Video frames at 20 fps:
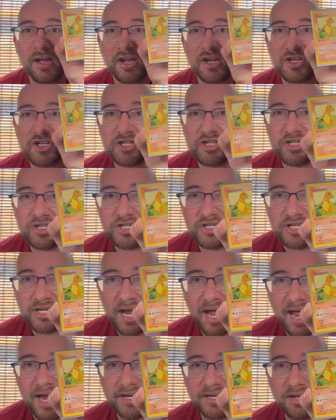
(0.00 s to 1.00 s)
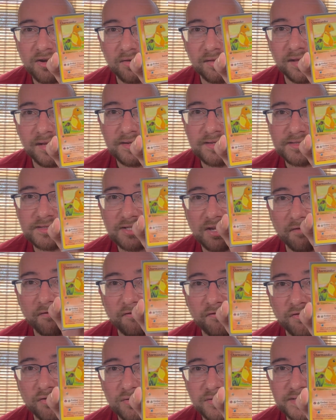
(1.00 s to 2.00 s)
shadowless
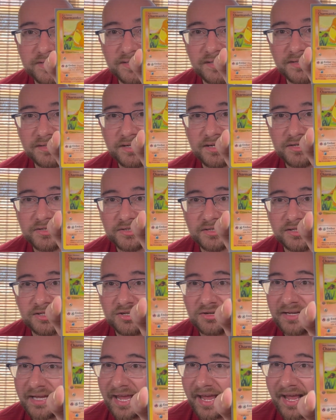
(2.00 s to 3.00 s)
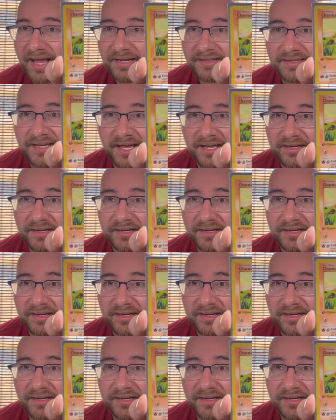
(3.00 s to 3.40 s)
first edition. You can't get